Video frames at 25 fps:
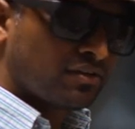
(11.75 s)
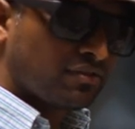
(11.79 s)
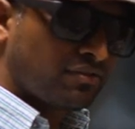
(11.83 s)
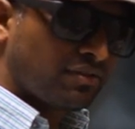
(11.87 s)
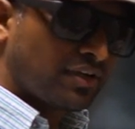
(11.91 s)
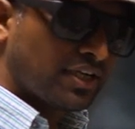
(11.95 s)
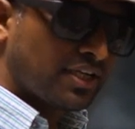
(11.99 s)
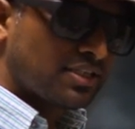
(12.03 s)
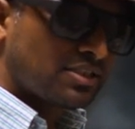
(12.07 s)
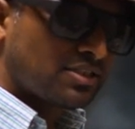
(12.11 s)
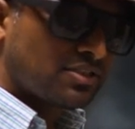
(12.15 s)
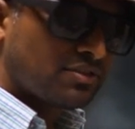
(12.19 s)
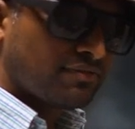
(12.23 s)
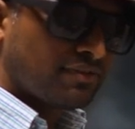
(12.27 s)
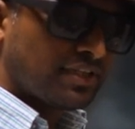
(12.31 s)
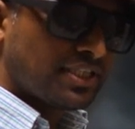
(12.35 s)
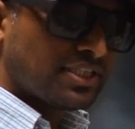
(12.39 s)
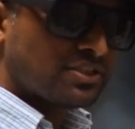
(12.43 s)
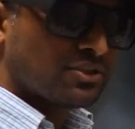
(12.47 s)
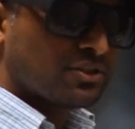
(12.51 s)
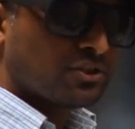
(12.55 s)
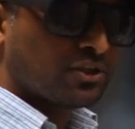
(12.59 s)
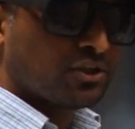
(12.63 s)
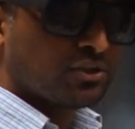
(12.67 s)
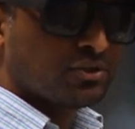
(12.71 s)
first we
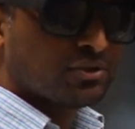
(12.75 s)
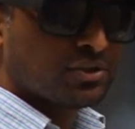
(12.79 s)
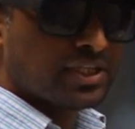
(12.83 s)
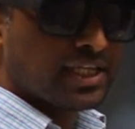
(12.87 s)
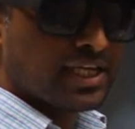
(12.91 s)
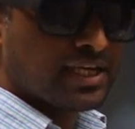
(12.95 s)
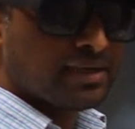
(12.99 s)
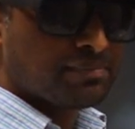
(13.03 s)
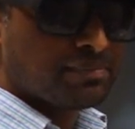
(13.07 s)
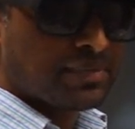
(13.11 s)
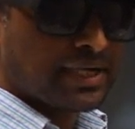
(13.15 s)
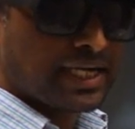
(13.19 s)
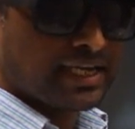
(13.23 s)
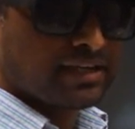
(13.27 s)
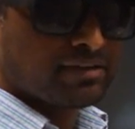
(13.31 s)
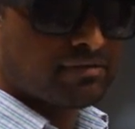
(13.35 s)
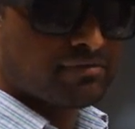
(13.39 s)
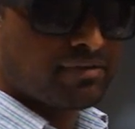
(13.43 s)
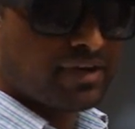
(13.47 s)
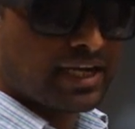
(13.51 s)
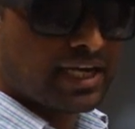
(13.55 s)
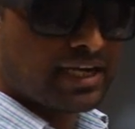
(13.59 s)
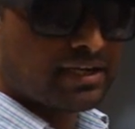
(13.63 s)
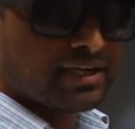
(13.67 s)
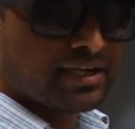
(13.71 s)
should do the prime
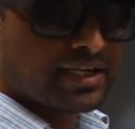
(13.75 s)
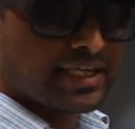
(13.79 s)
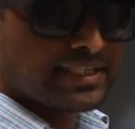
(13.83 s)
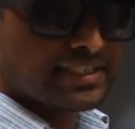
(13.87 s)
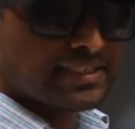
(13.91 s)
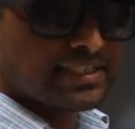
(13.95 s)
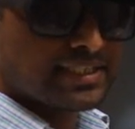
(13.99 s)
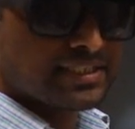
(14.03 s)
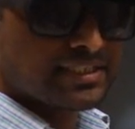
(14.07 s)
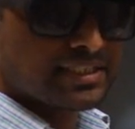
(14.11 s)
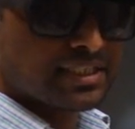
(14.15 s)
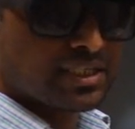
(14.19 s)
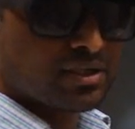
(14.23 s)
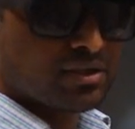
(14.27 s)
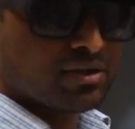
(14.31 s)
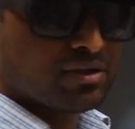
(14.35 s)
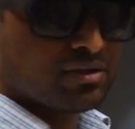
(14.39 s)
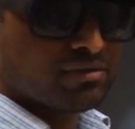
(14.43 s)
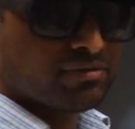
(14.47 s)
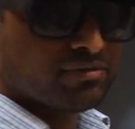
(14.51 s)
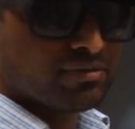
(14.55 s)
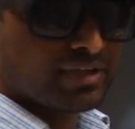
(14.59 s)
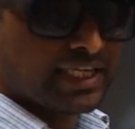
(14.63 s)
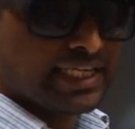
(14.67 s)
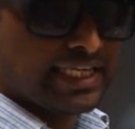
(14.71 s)
factorization
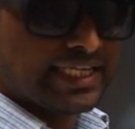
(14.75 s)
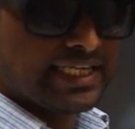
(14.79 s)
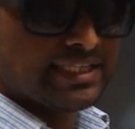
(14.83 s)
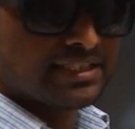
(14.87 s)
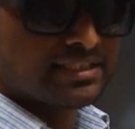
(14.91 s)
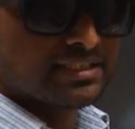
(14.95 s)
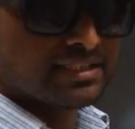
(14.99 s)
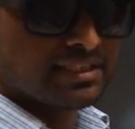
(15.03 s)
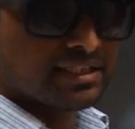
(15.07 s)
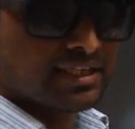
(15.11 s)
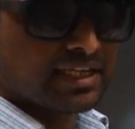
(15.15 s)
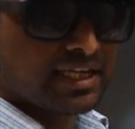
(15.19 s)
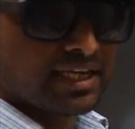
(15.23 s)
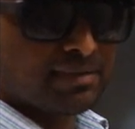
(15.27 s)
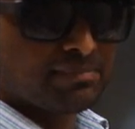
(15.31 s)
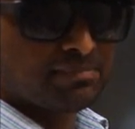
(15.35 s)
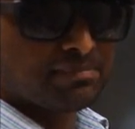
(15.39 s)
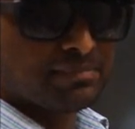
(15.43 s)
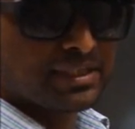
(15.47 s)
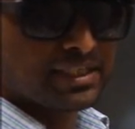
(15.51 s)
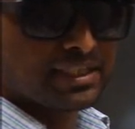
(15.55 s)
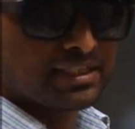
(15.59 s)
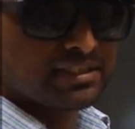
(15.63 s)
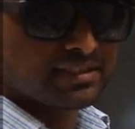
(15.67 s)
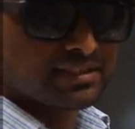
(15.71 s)
of each
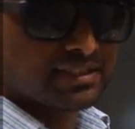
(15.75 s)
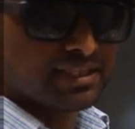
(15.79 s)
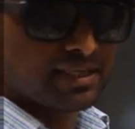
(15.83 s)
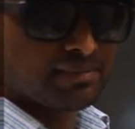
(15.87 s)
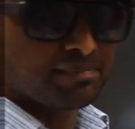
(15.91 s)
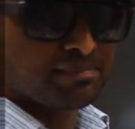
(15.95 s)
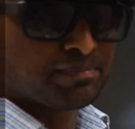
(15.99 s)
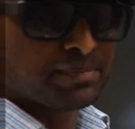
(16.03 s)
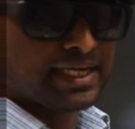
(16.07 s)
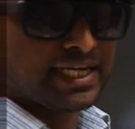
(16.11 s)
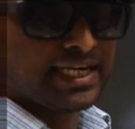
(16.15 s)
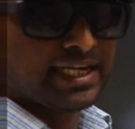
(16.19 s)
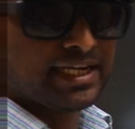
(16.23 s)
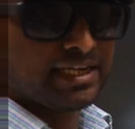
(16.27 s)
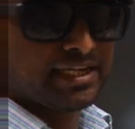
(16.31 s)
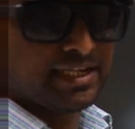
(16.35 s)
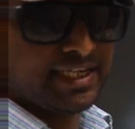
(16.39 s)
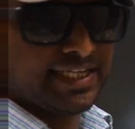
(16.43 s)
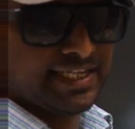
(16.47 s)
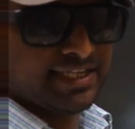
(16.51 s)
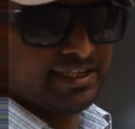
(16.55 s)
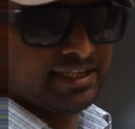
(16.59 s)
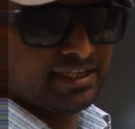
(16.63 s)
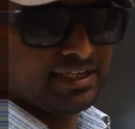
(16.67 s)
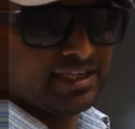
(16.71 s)
number
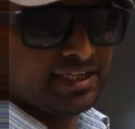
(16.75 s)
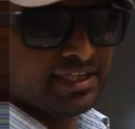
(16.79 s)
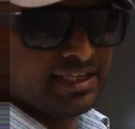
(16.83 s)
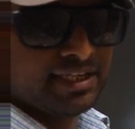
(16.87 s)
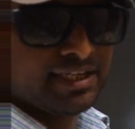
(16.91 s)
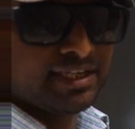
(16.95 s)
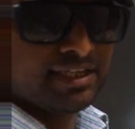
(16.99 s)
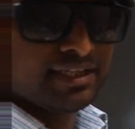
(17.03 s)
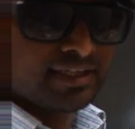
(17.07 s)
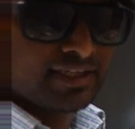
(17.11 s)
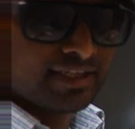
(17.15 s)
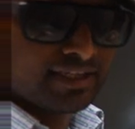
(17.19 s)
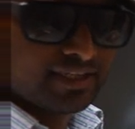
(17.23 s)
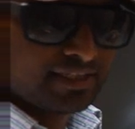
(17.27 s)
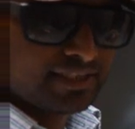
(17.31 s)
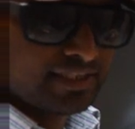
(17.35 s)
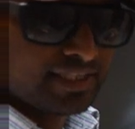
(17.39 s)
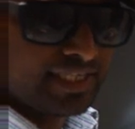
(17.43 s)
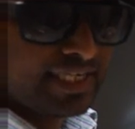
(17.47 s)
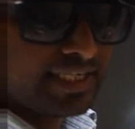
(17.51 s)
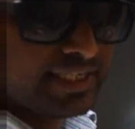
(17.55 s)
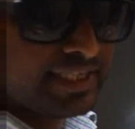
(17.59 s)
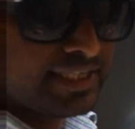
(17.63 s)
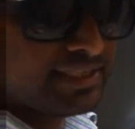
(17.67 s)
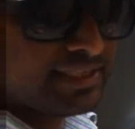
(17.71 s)
separately. That